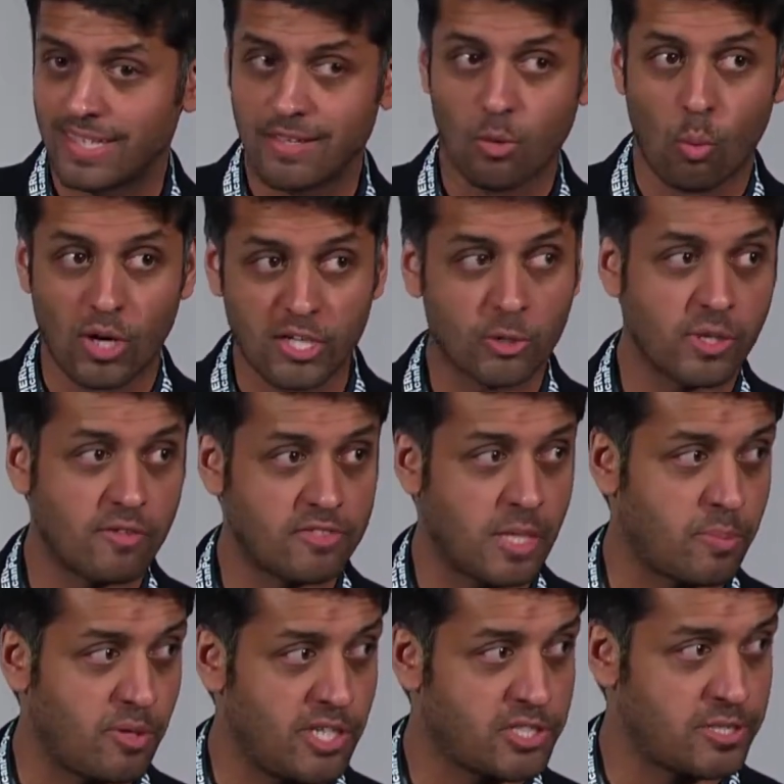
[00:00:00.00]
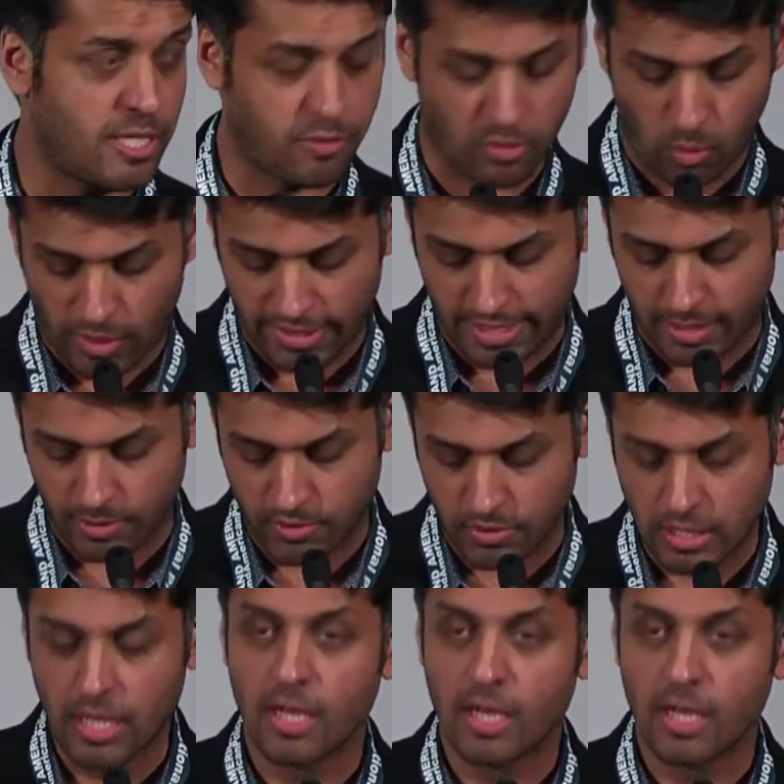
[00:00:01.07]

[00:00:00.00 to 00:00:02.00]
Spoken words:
1 degree of separation out of the White House.